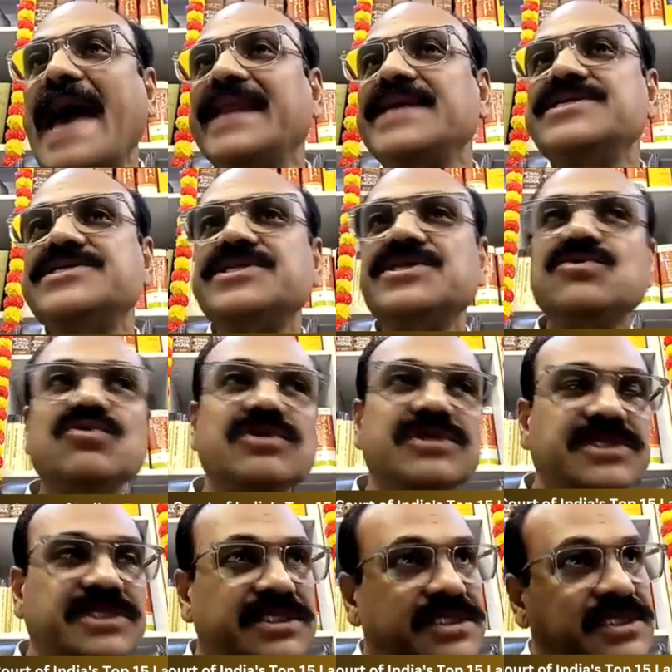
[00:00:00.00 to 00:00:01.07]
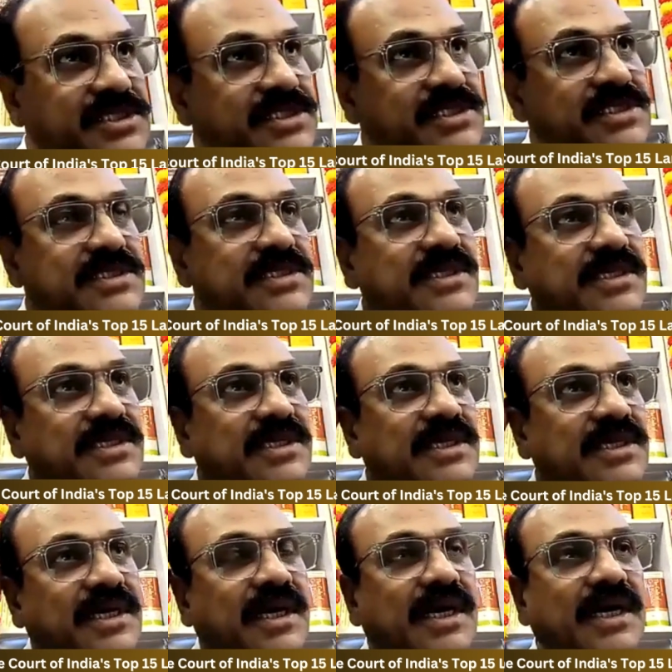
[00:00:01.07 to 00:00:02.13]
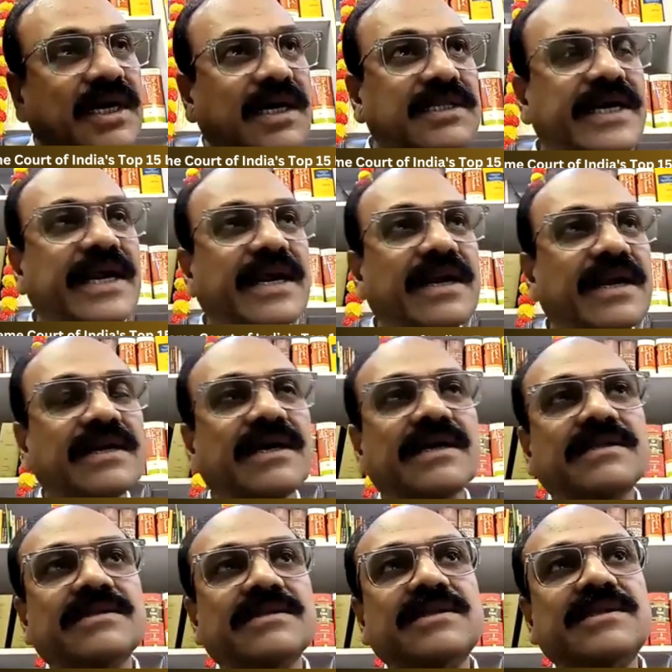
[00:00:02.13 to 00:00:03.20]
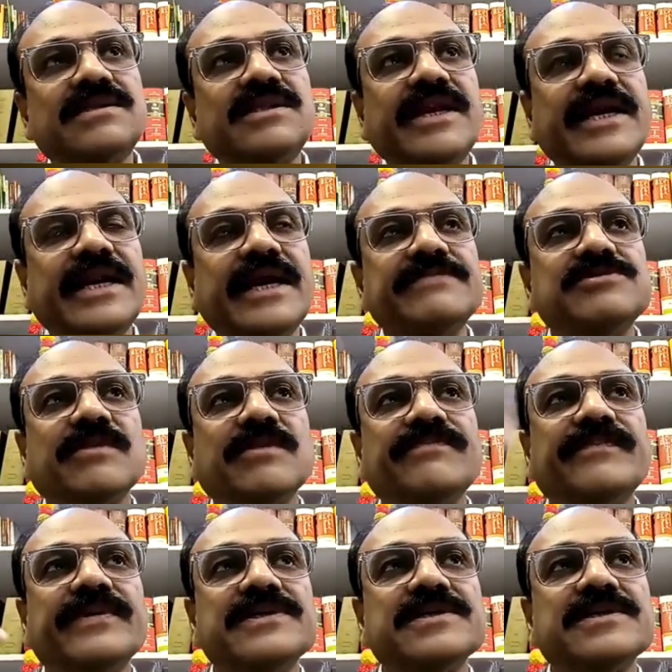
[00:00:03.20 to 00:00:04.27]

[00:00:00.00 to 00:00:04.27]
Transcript: arrange the goods. There are three types of